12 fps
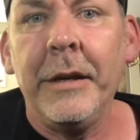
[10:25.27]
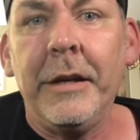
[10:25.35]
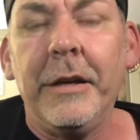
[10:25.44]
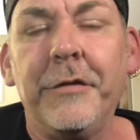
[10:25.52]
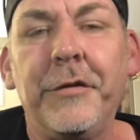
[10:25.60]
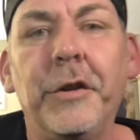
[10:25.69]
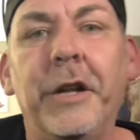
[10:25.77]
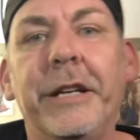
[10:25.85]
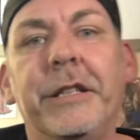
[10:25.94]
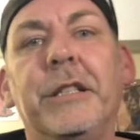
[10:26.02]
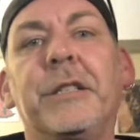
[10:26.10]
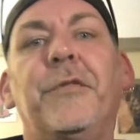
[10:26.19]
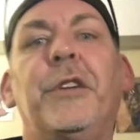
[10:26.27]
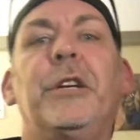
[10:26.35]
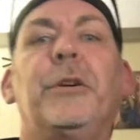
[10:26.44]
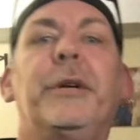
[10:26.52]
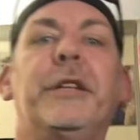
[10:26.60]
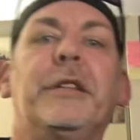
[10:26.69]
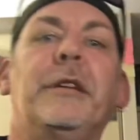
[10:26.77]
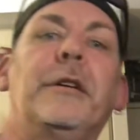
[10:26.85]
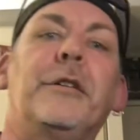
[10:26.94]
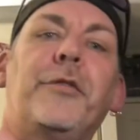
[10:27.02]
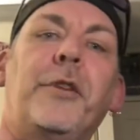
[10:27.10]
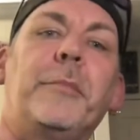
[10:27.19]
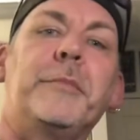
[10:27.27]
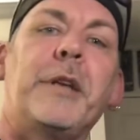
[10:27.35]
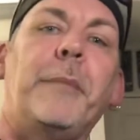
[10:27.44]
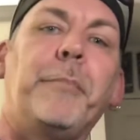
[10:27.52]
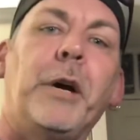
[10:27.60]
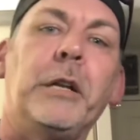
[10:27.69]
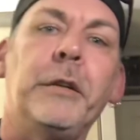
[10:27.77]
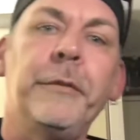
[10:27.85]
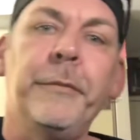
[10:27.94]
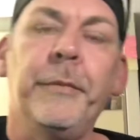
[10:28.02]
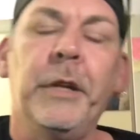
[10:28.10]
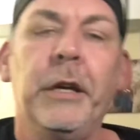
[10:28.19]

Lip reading: If you like this video, hit the thumbs up button.